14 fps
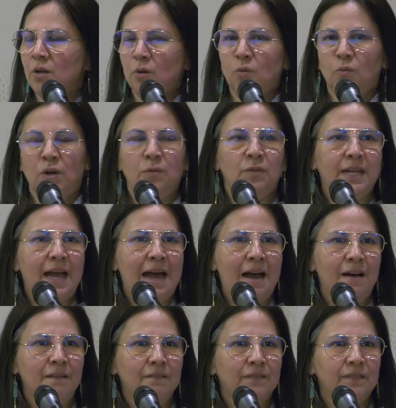when we
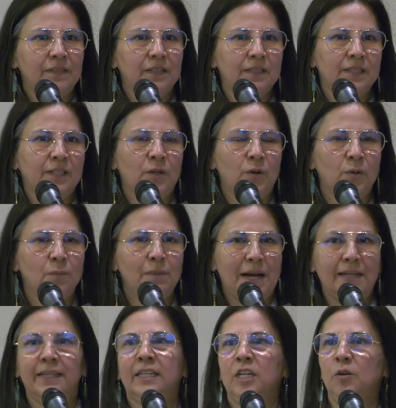have,
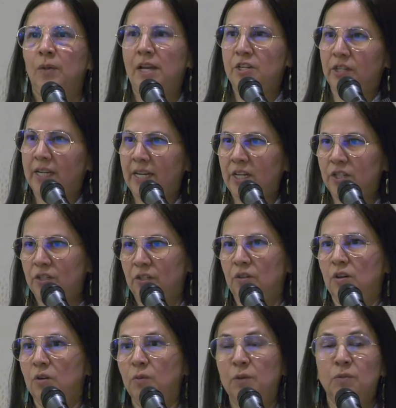bilingual education
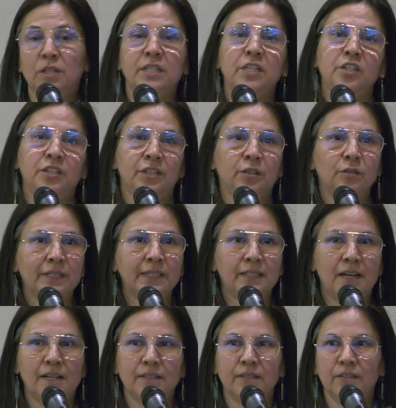or when we're teaching Cree
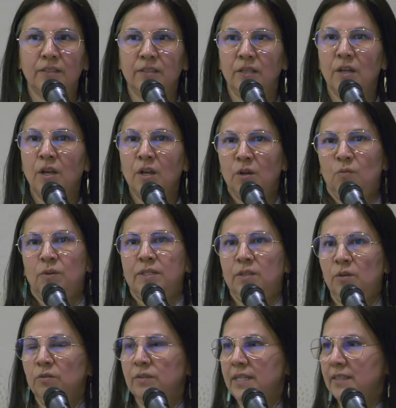classes. We
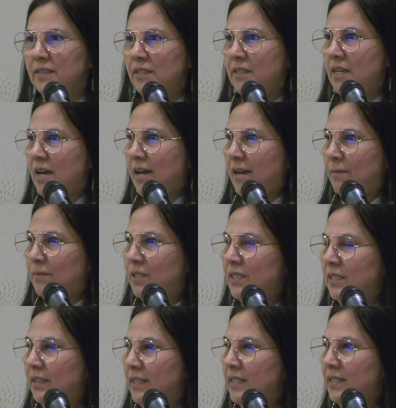don't take the time to
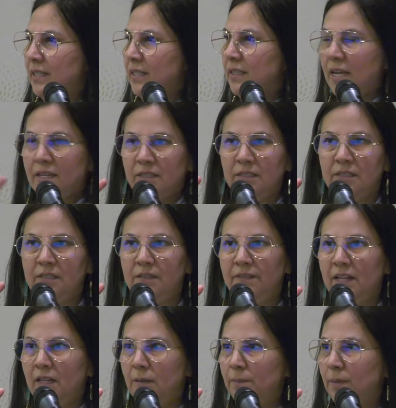listen and to
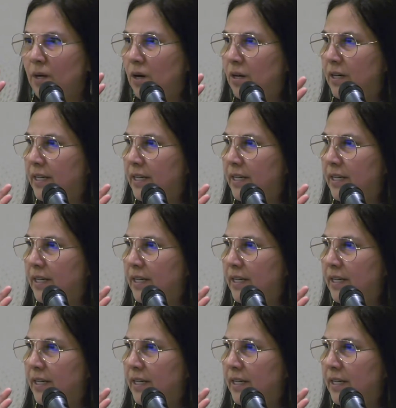develop our